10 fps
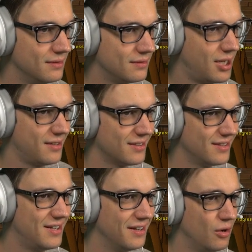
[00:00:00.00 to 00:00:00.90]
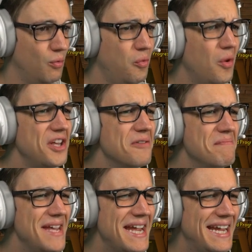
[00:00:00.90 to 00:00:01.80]
What do you
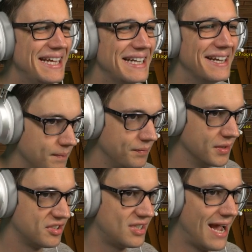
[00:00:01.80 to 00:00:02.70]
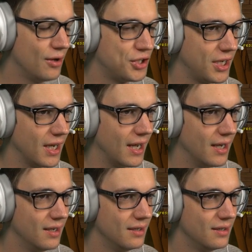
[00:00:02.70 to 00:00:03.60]
mean? Nostalgica.
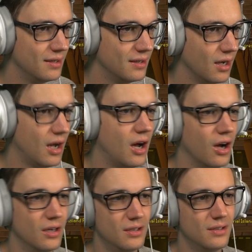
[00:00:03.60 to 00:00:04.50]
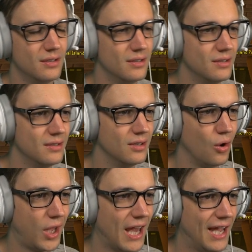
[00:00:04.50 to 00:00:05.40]
Uh.
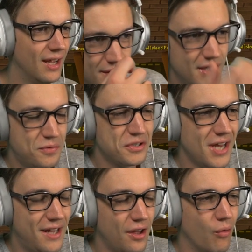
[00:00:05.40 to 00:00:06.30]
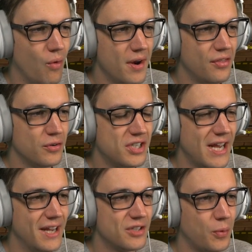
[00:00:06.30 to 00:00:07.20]
Okay. This was like one of those
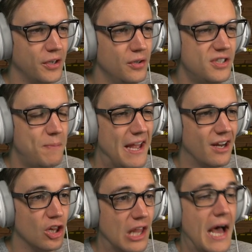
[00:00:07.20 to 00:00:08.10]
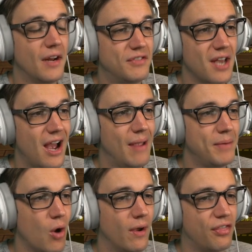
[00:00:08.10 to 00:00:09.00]
things where you'd spend a lot of time
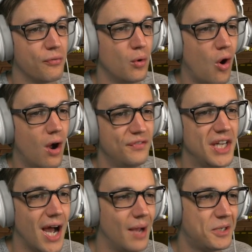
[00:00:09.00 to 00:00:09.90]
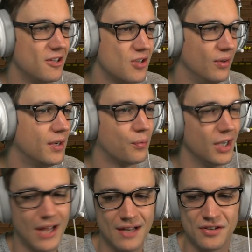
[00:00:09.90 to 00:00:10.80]
going through all the options only to
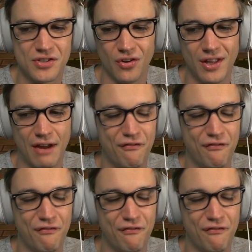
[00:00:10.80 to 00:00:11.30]
realize there's only like